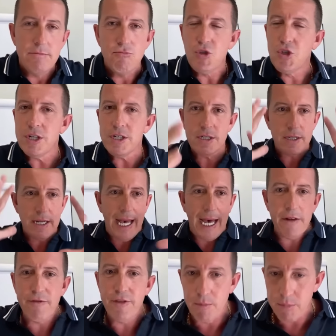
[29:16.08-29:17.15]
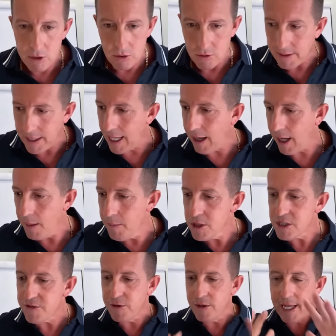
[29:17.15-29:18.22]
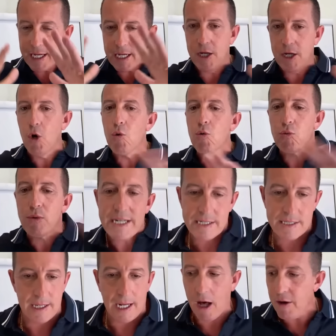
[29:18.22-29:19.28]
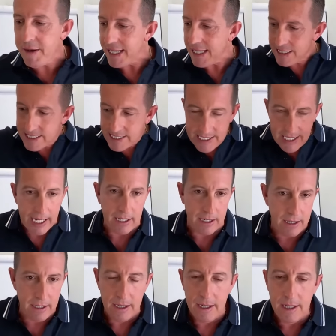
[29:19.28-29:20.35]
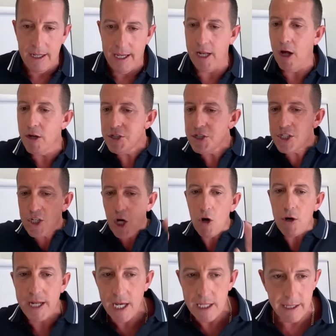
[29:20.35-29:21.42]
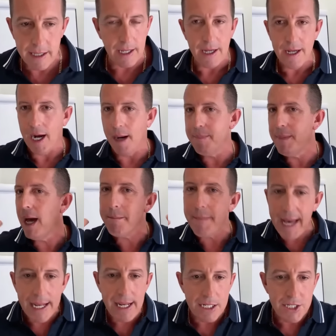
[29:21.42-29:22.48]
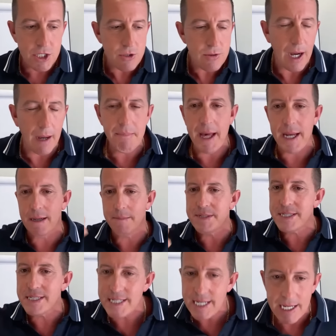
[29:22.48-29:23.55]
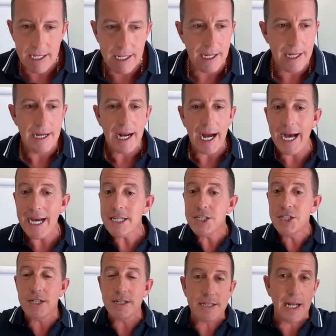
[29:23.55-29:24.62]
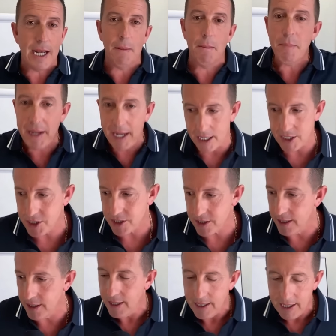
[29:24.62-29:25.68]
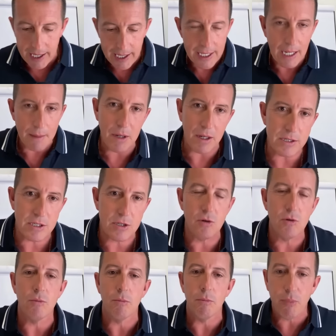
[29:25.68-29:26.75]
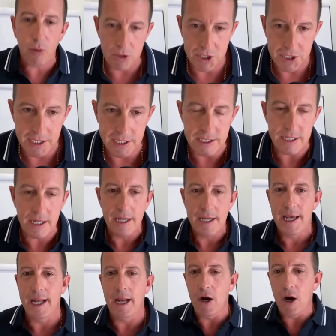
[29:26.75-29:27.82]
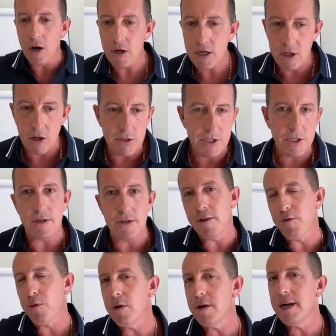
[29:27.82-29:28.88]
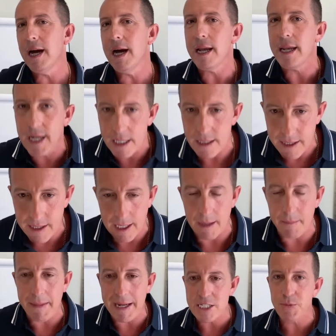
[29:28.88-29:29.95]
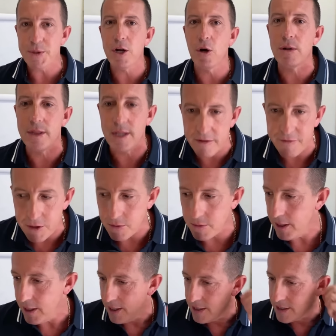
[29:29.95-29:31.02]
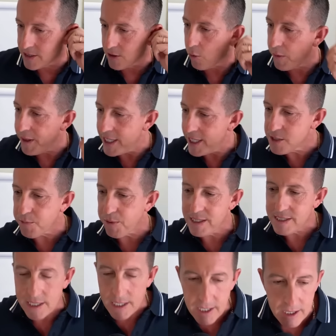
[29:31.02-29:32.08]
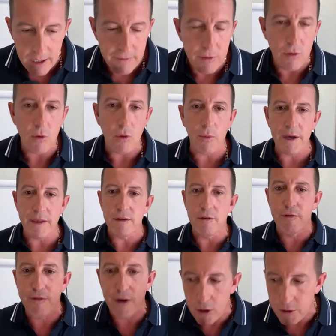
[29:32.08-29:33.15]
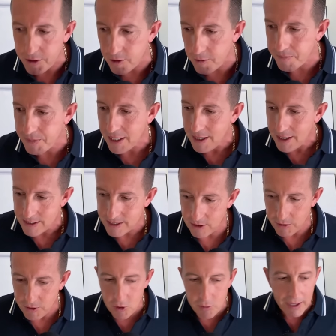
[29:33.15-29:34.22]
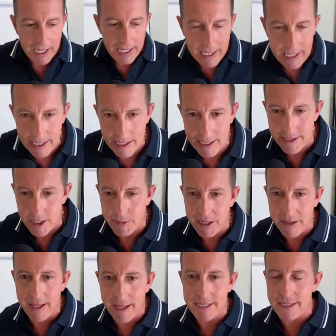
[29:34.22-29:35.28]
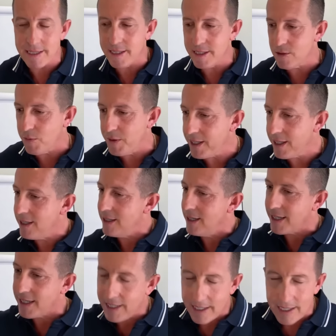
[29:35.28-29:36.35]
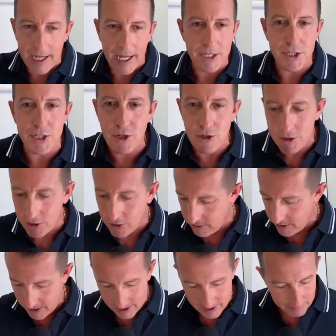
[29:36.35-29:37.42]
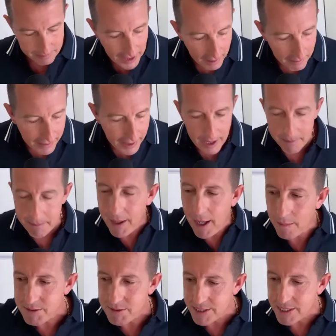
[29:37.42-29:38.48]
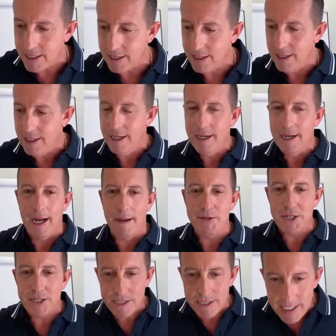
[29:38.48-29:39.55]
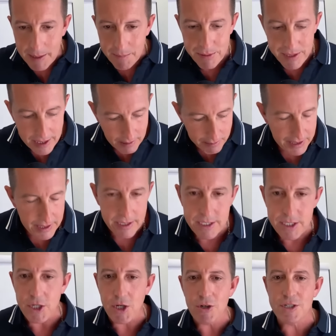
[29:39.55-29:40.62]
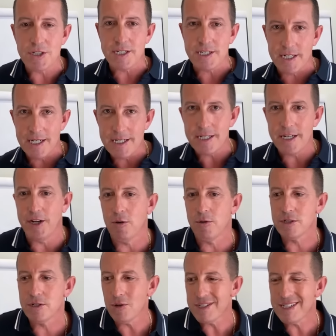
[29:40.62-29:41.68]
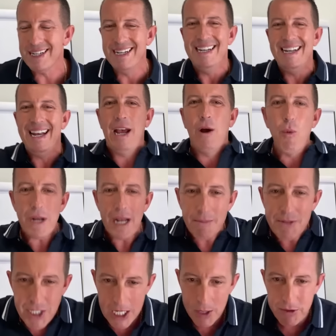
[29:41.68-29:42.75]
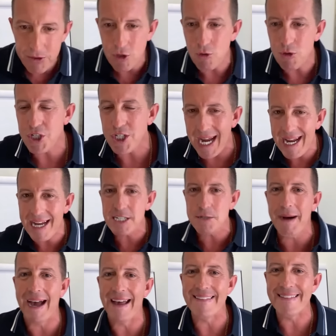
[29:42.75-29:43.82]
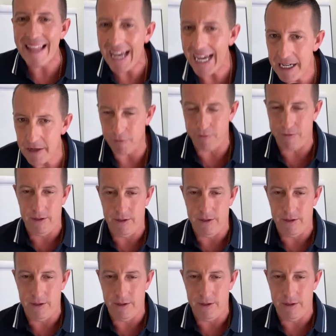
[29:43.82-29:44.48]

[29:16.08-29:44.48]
just out of the blue, almost for like no reason. I'll get excited and I'll just start yelling. I'm not mad at you. I'm not upset. I just am passionate. And I'm also Portuguese. And in our culture, if we're not yelling, it means we don't love you. So we express love with volume. So you might get a little bit of that this week. Again, I assure you, I'm not mad. I'm not upset. I'm just deeply committed to your success and your results. And what I'm sharing with you changed my life.